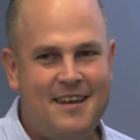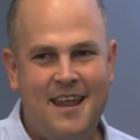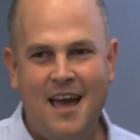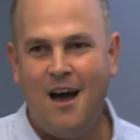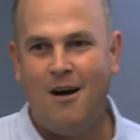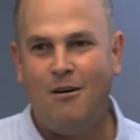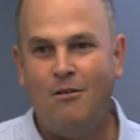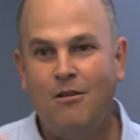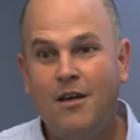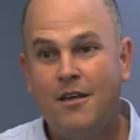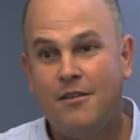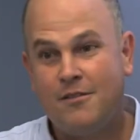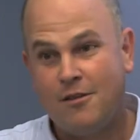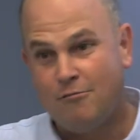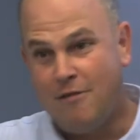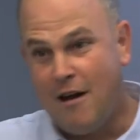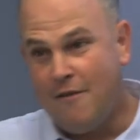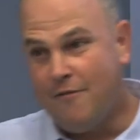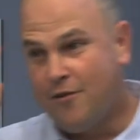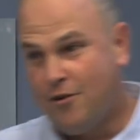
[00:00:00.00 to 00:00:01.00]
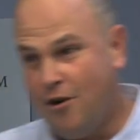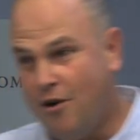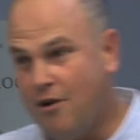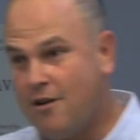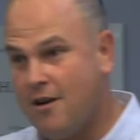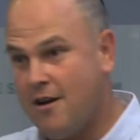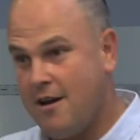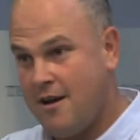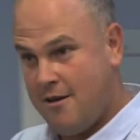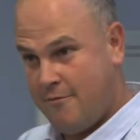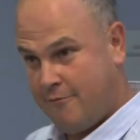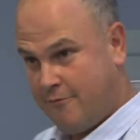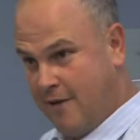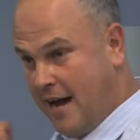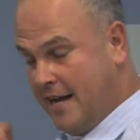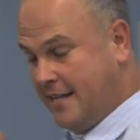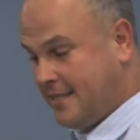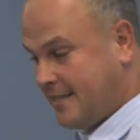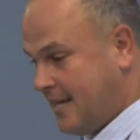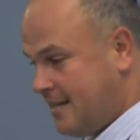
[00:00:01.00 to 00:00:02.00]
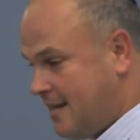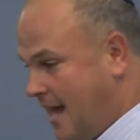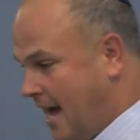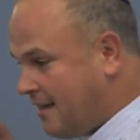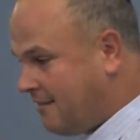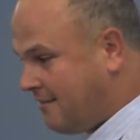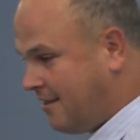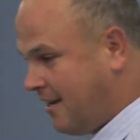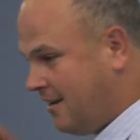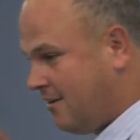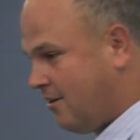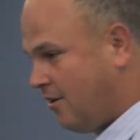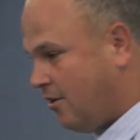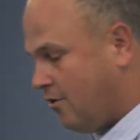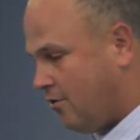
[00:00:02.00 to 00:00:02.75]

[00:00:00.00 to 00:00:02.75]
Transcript: now, so Rav Kook writes in 190